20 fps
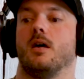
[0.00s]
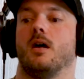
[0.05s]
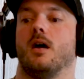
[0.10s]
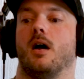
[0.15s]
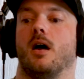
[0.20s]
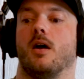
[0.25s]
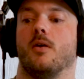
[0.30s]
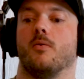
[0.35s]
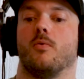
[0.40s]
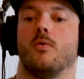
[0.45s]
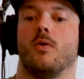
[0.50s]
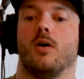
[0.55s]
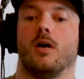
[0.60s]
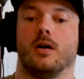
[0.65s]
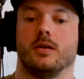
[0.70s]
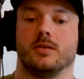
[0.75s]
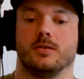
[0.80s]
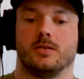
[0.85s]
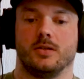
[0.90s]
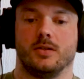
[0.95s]
I
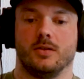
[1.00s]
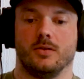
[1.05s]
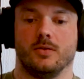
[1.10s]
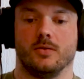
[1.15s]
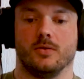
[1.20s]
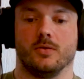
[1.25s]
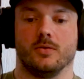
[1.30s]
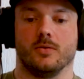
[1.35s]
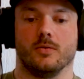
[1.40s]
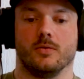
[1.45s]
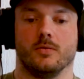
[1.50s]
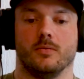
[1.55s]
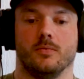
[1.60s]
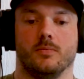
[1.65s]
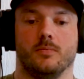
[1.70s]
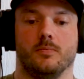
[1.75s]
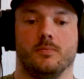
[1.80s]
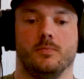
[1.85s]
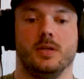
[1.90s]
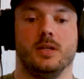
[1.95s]
want to
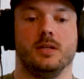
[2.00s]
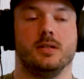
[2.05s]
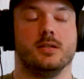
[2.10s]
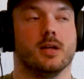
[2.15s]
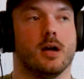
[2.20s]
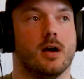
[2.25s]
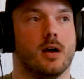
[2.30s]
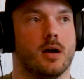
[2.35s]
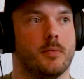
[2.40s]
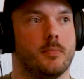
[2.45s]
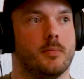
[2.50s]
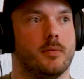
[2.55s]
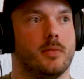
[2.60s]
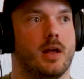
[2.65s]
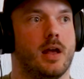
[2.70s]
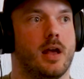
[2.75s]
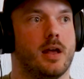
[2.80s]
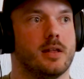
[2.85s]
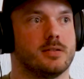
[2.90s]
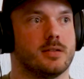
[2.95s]
be dumb
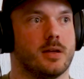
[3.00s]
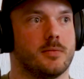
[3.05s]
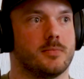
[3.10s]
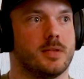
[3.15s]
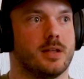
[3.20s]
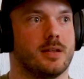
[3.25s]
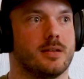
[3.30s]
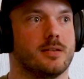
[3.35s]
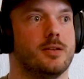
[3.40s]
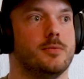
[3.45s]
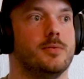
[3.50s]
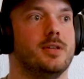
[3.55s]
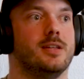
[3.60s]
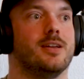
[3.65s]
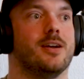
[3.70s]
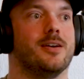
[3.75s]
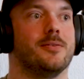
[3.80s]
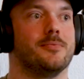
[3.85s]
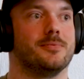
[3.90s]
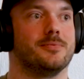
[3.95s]
at something to
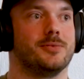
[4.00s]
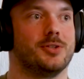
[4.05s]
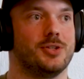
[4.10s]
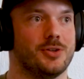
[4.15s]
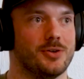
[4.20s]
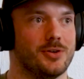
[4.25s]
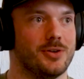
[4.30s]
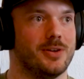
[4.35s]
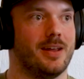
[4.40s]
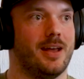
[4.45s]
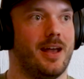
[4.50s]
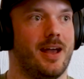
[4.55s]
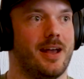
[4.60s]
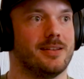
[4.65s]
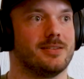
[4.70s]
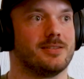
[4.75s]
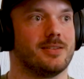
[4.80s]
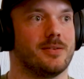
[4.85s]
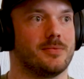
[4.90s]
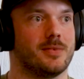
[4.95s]
become good
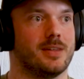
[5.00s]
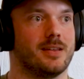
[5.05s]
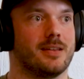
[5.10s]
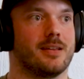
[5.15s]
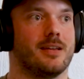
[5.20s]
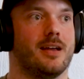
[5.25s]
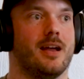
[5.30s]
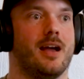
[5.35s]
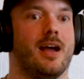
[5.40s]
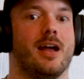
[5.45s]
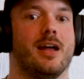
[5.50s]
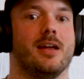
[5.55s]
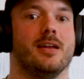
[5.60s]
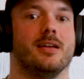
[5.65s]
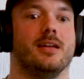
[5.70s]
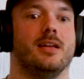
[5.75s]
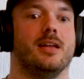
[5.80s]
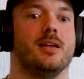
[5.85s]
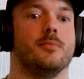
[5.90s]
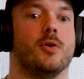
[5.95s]
at something.
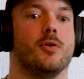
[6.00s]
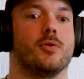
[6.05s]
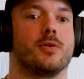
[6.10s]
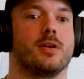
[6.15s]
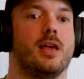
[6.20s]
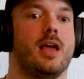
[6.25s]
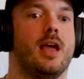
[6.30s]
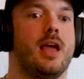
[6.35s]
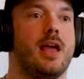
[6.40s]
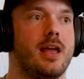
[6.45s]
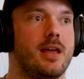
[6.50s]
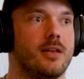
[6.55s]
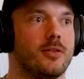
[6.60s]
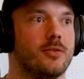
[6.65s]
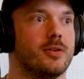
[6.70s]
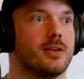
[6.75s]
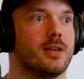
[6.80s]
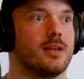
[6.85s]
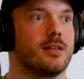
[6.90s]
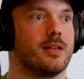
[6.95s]
I am okay
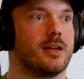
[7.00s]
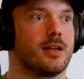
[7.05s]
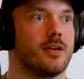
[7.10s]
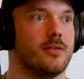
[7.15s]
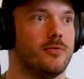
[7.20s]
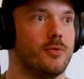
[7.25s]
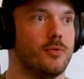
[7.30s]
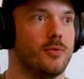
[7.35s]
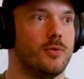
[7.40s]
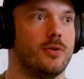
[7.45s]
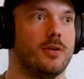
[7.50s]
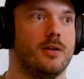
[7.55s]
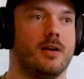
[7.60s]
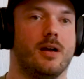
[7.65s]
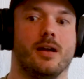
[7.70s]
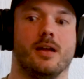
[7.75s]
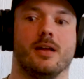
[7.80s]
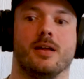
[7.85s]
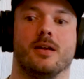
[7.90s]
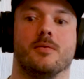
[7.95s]
looking like a fool.
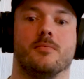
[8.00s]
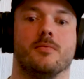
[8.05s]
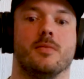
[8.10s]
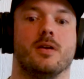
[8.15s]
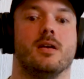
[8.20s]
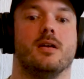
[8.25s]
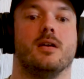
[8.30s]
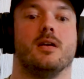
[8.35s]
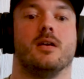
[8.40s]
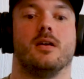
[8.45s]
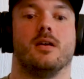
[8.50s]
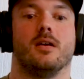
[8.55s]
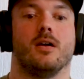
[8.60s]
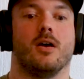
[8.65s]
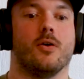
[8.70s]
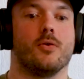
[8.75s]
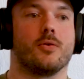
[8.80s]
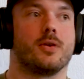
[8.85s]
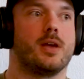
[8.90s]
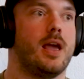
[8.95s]
I am
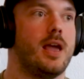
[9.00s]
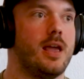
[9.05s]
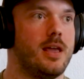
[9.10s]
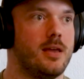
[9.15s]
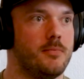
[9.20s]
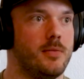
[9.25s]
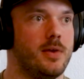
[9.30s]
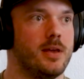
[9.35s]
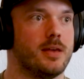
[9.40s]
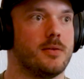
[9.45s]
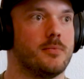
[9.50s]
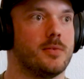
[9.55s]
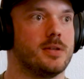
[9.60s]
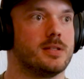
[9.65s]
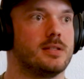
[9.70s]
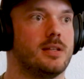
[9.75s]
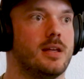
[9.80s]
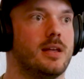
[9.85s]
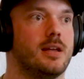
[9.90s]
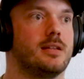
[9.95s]
okay making
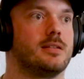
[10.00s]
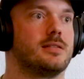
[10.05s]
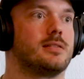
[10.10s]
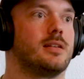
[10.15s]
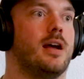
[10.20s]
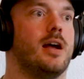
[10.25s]
mistakes.